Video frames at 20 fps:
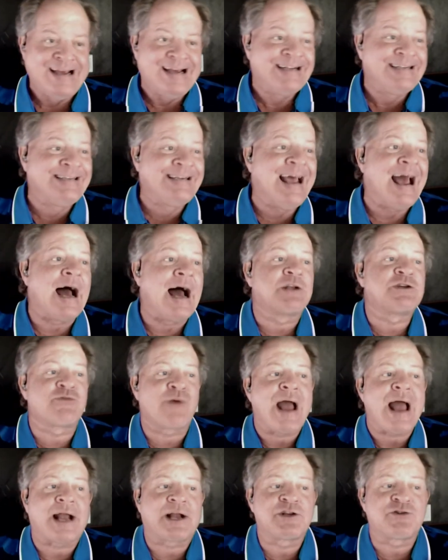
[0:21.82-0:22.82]

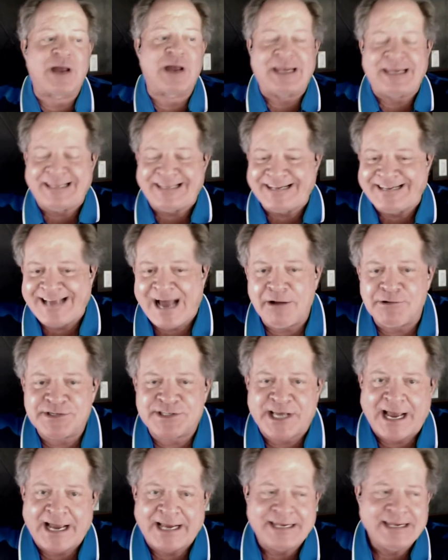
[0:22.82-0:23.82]
track trading to the
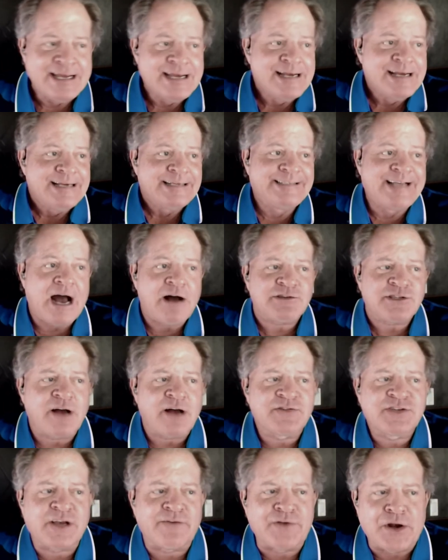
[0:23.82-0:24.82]
downside. Dow's
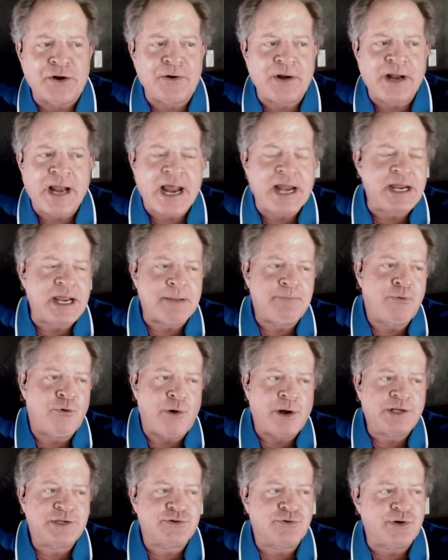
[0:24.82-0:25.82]
off 788
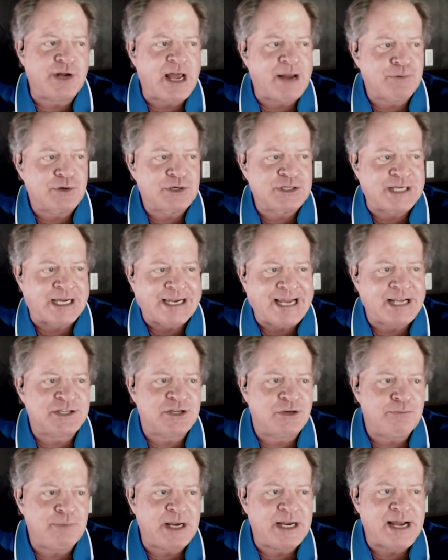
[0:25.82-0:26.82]
points, 2.5%.
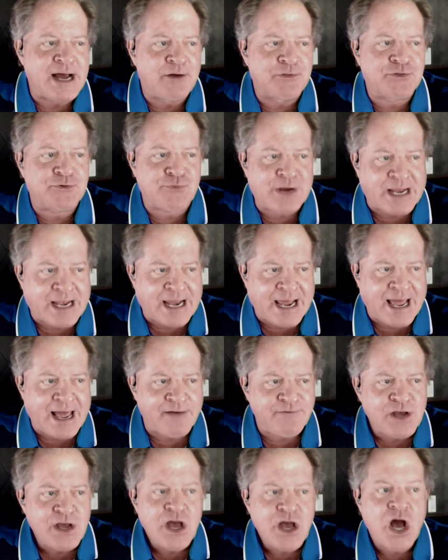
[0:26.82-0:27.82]
S&P down 3.5,
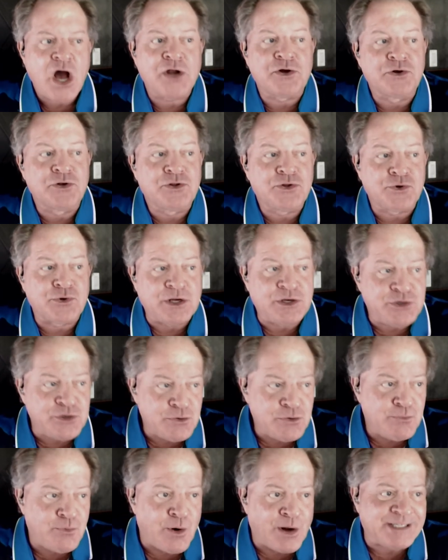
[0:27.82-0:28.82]

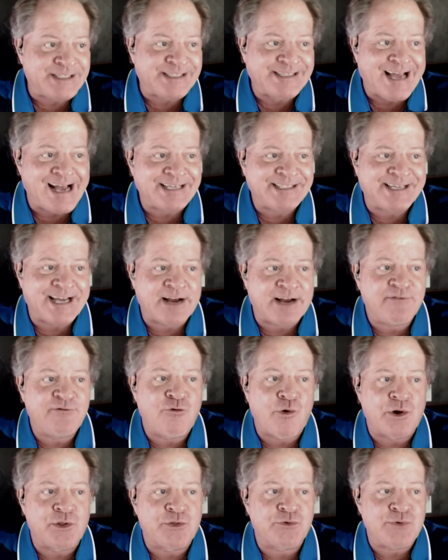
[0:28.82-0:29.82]
132 points. NASDAQ
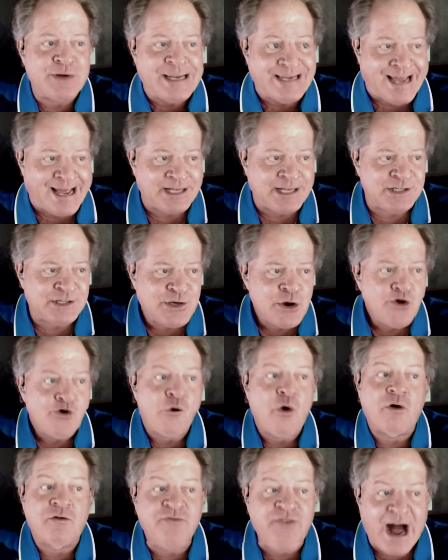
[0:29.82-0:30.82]
4 3/10
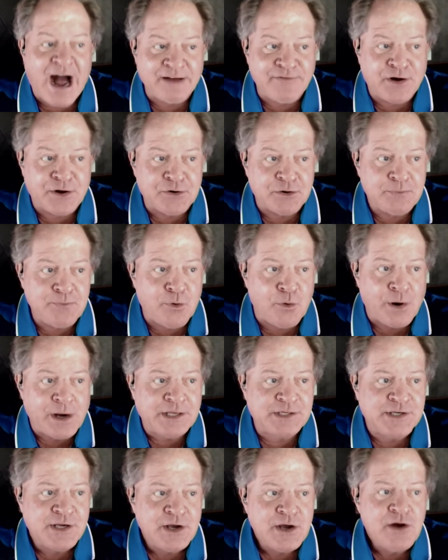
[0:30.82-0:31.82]
or 500
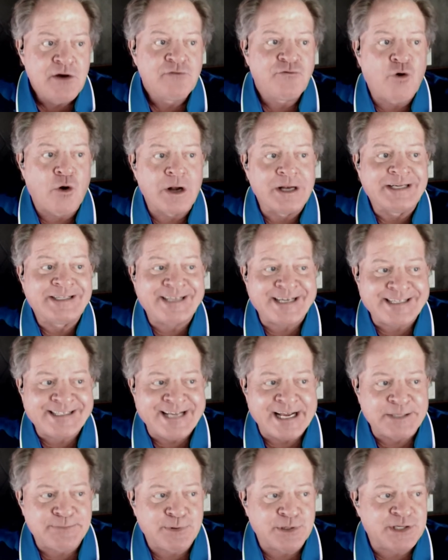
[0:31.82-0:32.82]
points. 4
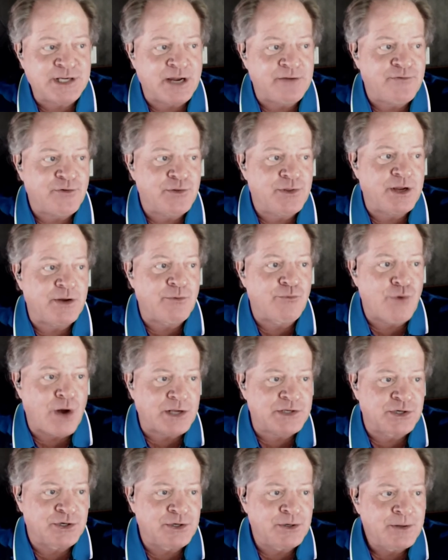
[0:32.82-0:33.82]
6/10% for the
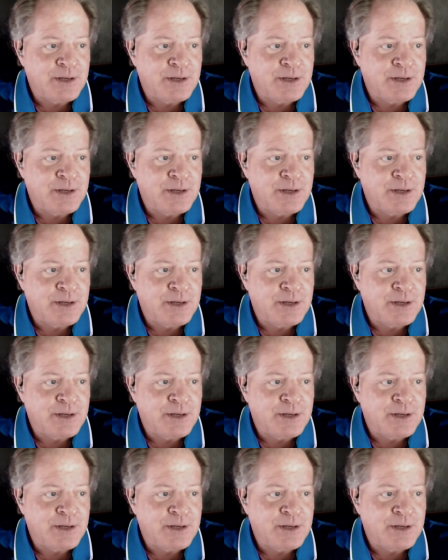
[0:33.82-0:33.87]
Russell,